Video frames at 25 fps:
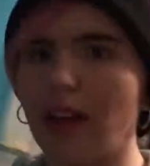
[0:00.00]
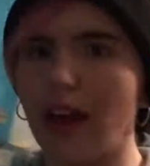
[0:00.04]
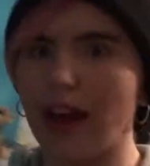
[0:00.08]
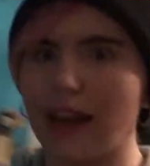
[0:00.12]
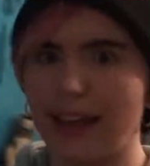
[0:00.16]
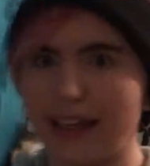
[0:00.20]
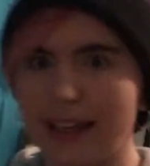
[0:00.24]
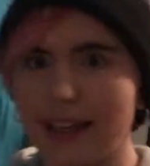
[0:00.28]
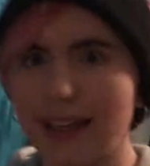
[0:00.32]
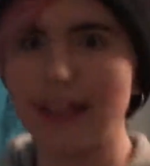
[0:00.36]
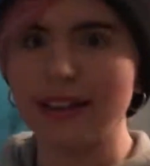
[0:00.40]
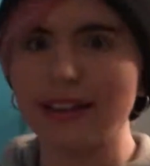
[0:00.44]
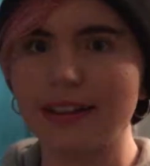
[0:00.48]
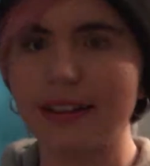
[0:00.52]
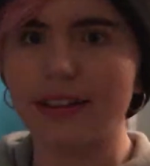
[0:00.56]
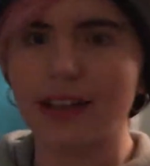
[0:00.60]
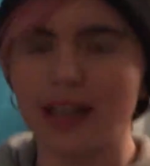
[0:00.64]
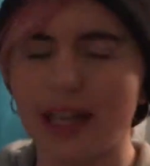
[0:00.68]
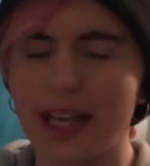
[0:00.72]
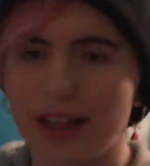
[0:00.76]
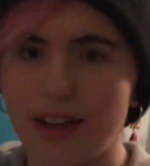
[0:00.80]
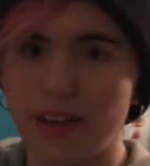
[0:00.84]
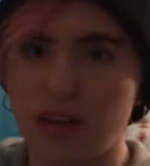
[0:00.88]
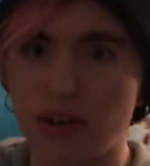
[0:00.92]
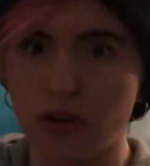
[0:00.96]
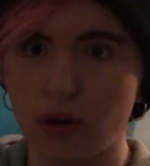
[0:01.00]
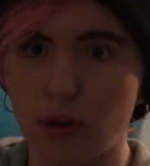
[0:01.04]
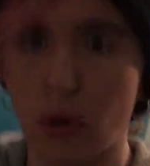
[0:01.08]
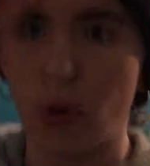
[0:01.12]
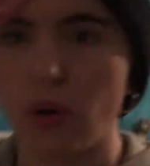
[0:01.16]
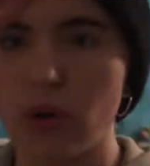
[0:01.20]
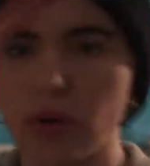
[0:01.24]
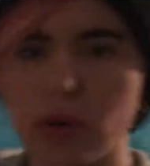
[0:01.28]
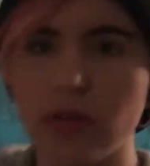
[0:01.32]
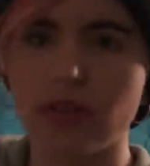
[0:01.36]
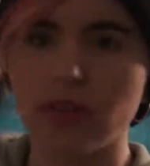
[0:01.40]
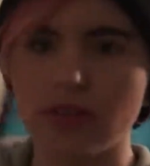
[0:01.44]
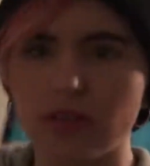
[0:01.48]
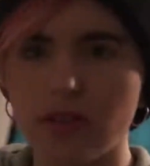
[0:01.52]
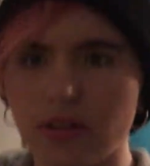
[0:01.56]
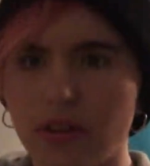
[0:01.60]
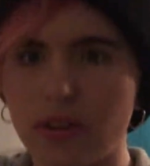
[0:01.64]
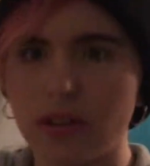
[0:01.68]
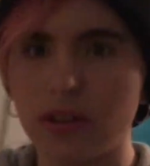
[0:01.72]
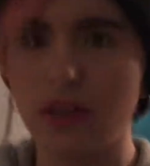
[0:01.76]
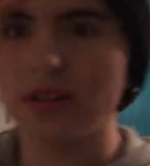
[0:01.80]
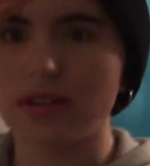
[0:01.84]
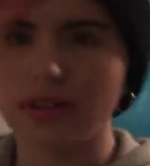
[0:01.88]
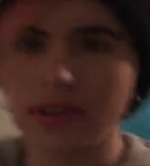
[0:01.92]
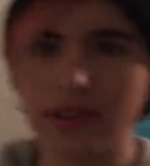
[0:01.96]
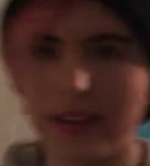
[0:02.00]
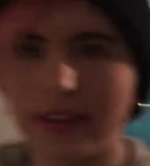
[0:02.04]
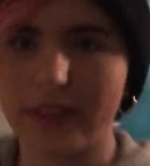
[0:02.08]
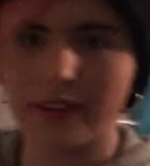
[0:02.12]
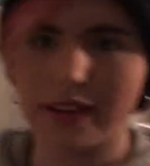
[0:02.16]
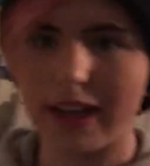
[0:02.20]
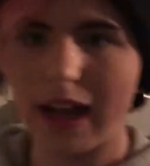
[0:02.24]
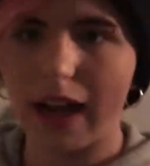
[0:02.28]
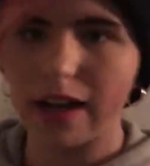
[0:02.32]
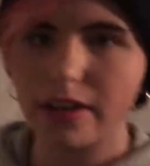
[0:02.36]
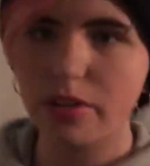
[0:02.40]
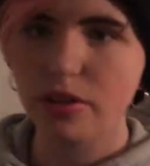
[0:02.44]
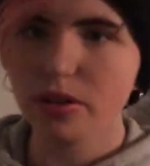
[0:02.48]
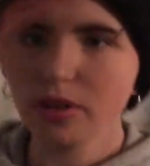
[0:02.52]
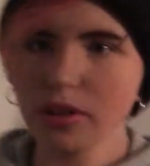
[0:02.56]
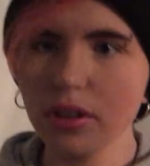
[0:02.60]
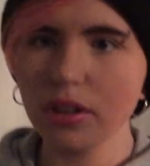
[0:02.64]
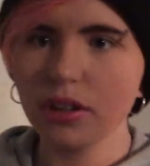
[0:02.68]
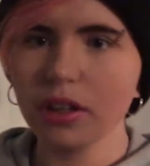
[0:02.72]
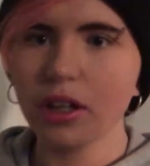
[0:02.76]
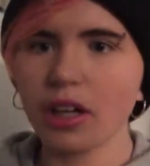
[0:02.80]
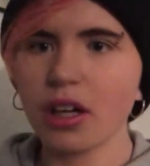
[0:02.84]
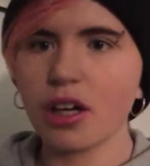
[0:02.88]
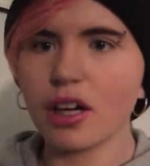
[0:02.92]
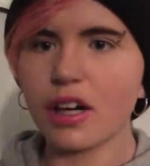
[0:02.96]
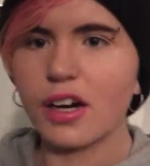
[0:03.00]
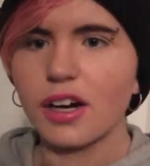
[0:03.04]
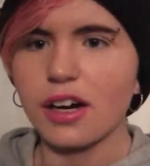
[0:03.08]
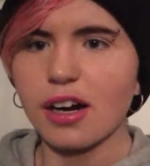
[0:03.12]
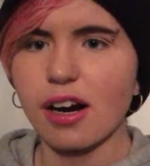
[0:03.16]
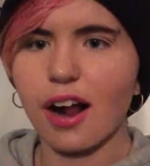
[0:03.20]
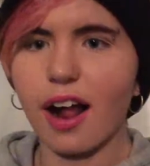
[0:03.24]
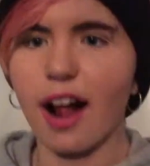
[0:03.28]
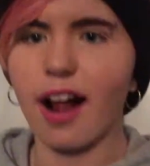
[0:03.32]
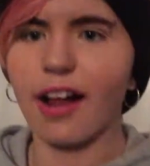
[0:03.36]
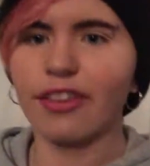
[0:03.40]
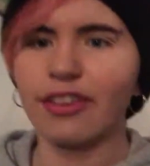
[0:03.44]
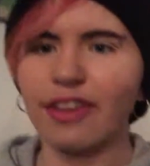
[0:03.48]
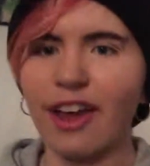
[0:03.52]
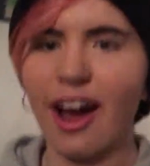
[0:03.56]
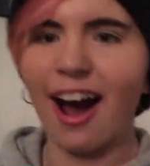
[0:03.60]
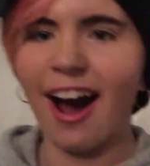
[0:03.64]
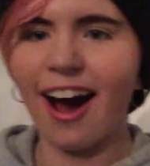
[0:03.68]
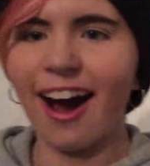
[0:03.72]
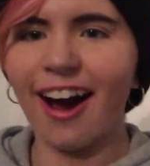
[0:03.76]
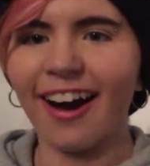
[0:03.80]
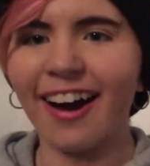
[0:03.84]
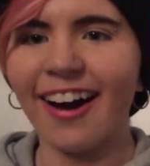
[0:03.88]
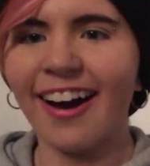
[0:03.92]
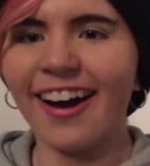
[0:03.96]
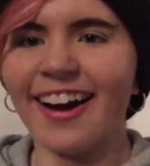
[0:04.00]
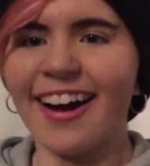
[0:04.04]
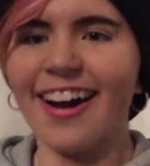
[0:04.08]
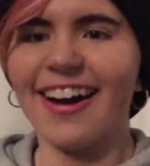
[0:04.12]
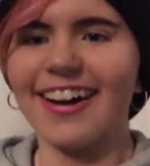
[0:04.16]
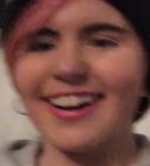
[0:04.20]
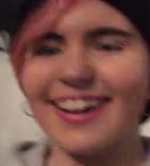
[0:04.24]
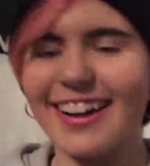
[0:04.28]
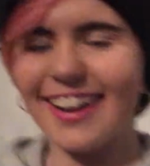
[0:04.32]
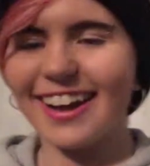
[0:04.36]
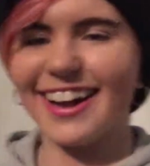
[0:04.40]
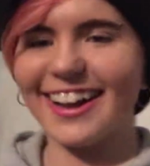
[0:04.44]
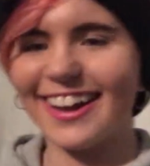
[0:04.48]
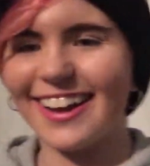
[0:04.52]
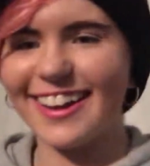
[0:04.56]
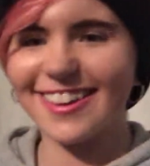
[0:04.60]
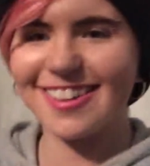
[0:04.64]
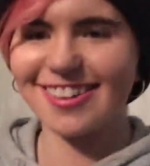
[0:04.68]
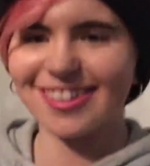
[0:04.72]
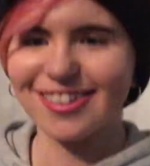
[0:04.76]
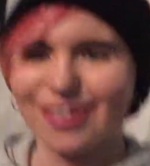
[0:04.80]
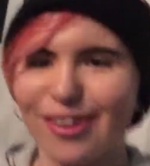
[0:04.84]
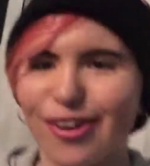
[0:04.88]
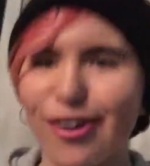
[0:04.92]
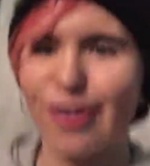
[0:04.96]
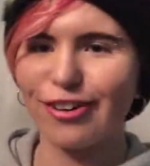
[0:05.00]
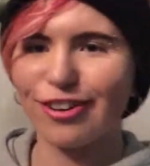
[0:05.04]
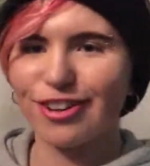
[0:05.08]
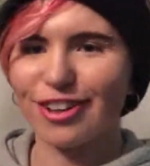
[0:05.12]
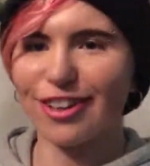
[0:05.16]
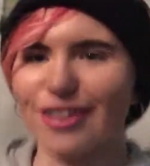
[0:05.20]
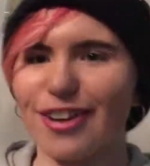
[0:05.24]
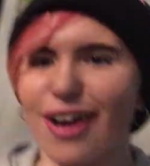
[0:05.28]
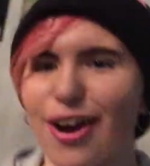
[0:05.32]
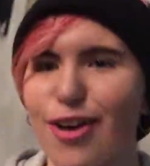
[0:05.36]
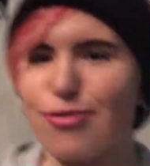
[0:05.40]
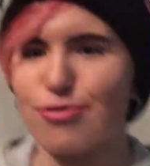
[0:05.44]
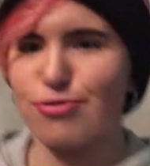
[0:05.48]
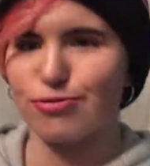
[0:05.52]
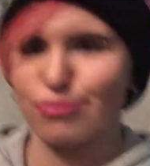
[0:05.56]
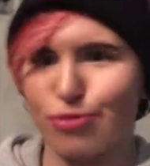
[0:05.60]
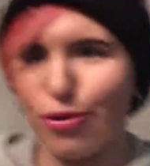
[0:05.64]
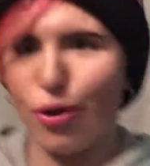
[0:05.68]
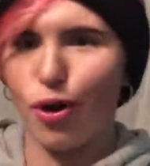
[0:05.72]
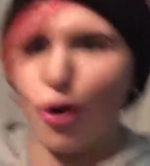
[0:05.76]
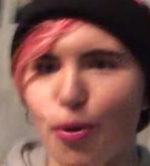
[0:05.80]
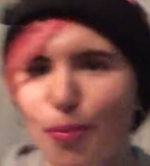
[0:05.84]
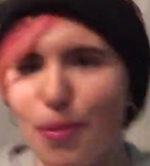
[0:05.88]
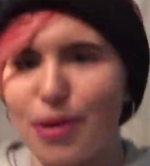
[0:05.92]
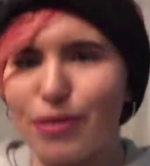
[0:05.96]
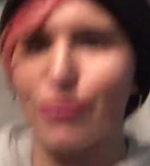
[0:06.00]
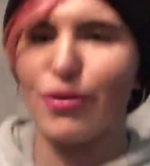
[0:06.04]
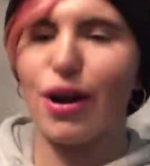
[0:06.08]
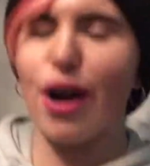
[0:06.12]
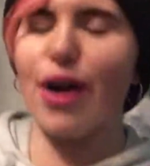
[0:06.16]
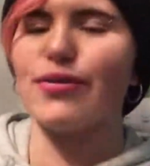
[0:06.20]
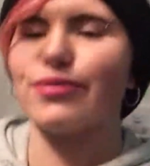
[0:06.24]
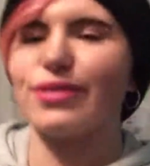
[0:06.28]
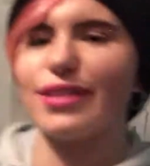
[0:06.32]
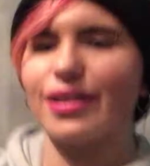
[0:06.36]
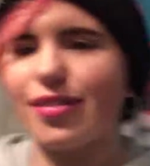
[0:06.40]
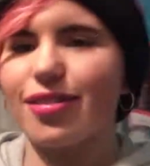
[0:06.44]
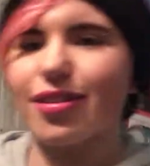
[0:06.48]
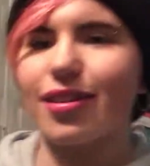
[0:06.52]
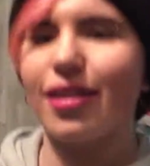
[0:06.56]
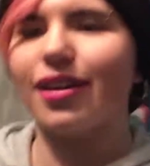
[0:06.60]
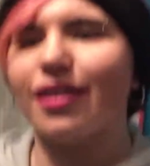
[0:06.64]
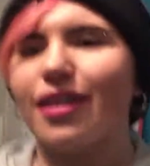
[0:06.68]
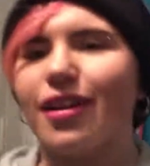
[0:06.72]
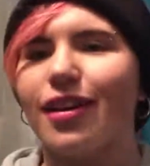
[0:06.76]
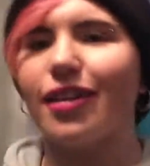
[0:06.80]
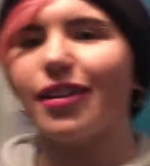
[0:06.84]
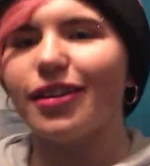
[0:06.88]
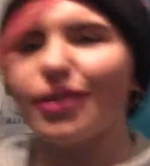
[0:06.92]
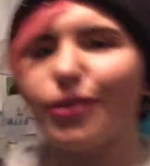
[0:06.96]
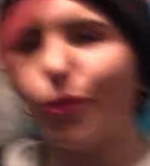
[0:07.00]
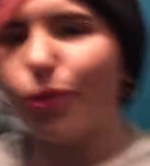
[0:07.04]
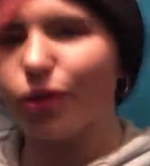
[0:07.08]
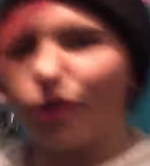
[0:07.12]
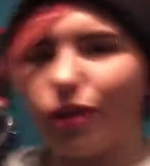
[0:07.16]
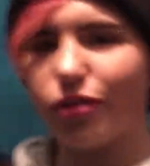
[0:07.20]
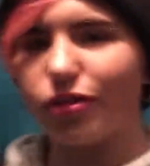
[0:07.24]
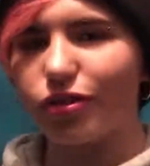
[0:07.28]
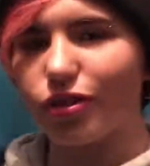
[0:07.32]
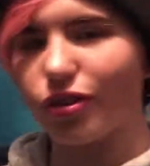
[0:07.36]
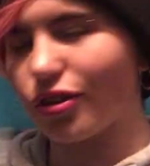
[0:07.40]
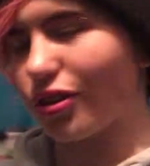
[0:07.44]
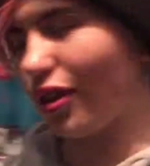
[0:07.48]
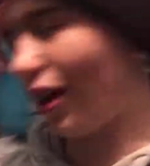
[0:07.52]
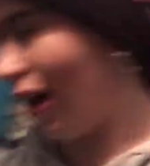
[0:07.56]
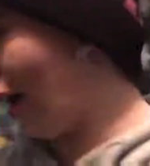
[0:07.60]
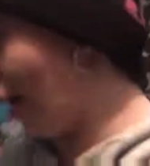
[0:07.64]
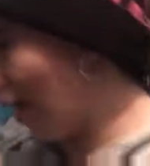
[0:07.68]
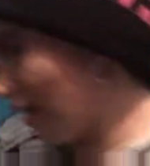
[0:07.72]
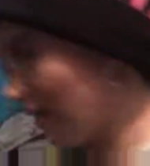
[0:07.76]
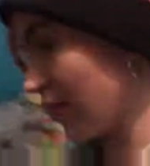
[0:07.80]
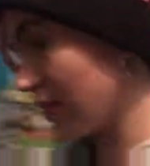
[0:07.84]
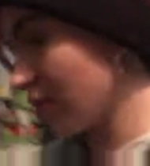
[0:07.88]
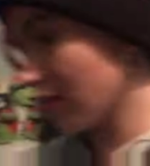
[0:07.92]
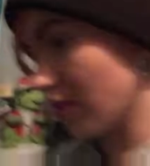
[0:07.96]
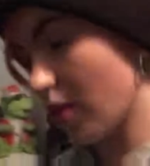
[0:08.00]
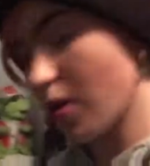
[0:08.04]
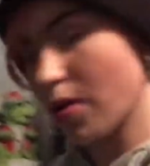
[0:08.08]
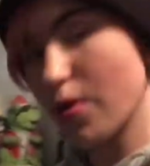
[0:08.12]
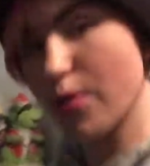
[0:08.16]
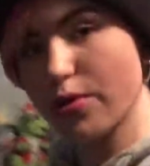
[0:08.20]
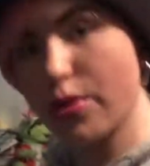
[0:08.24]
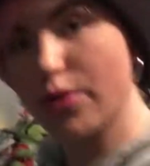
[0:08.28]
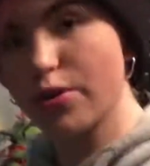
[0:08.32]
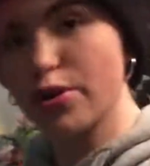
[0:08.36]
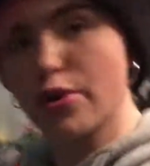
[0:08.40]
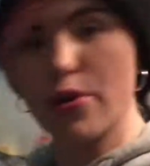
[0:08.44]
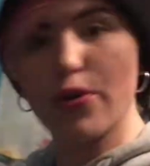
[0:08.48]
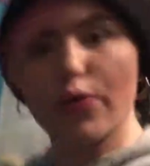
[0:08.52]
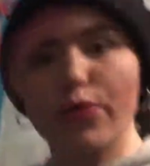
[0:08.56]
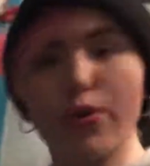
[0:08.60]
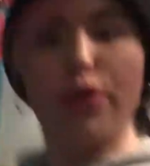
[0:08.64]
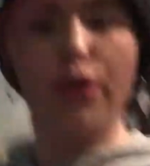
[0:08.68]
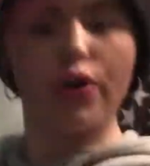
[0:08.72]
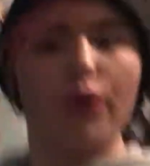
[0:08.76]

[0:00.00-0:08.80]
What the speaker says: that his ghost lit the candle, and that his ghost is like roaming around Disney World just like do do do do